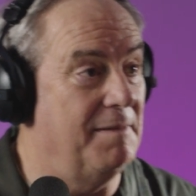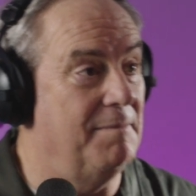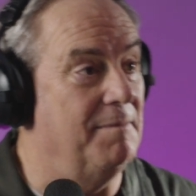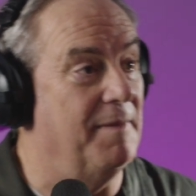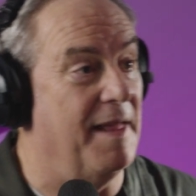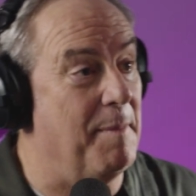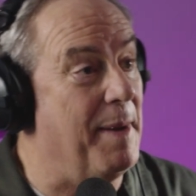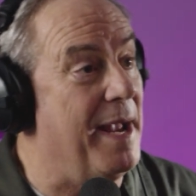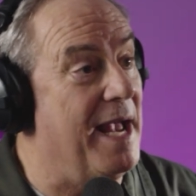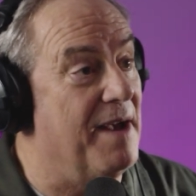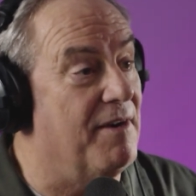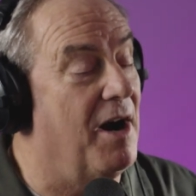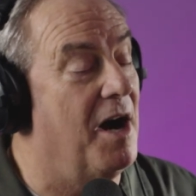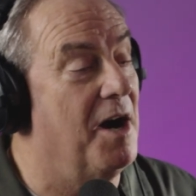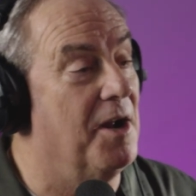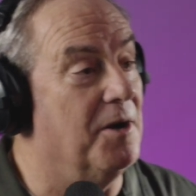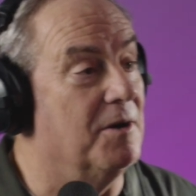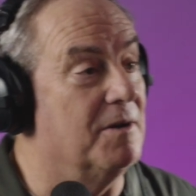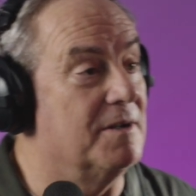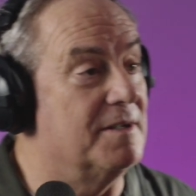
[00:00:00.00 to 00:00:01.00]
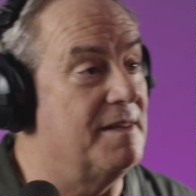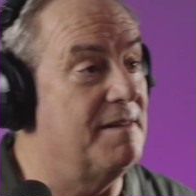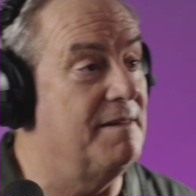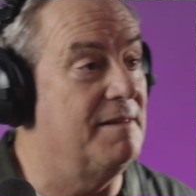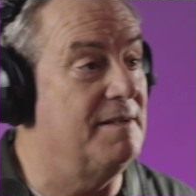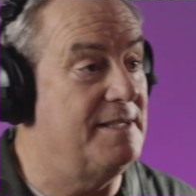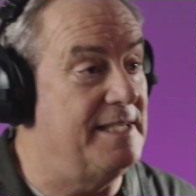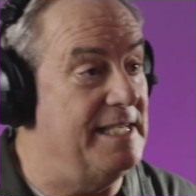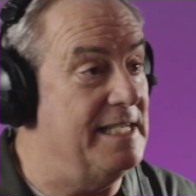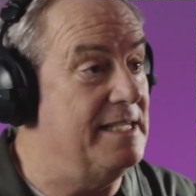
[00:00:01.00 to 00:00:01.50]
they may have 100
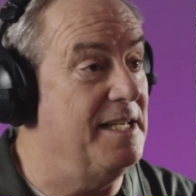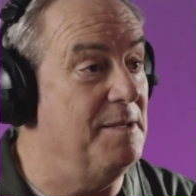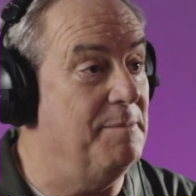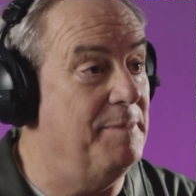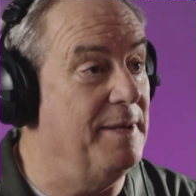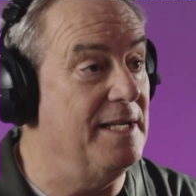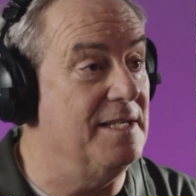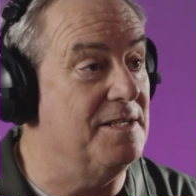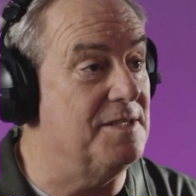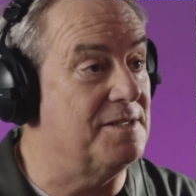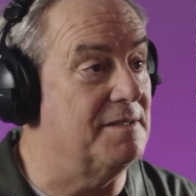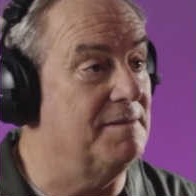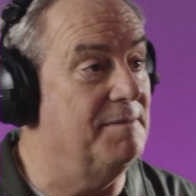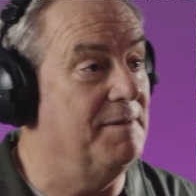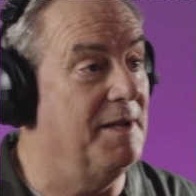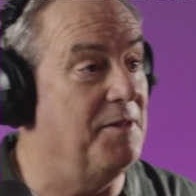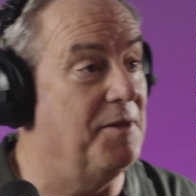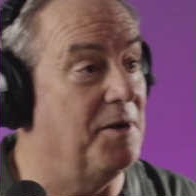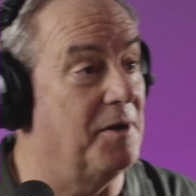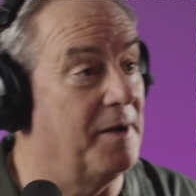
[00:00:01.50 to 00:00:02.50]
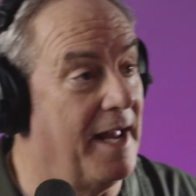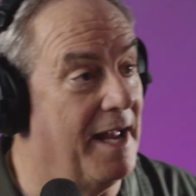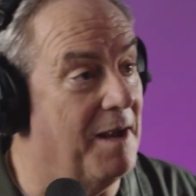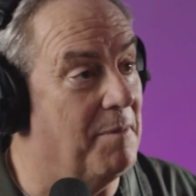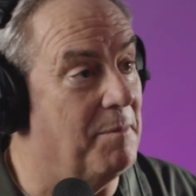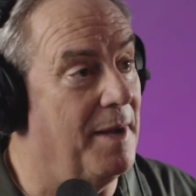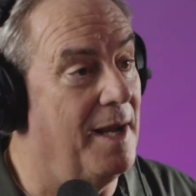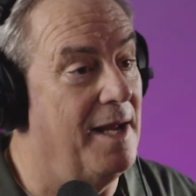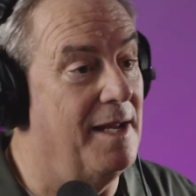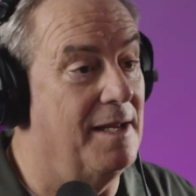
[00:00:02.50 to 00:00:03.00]
TTPs in their
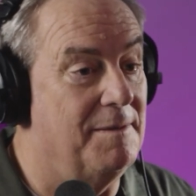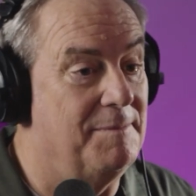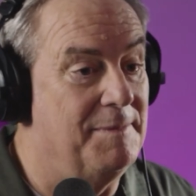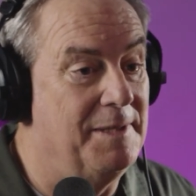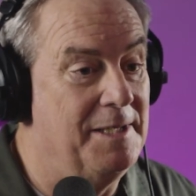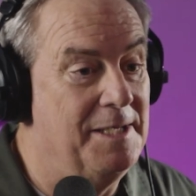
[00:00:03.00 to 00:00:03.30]
campaign,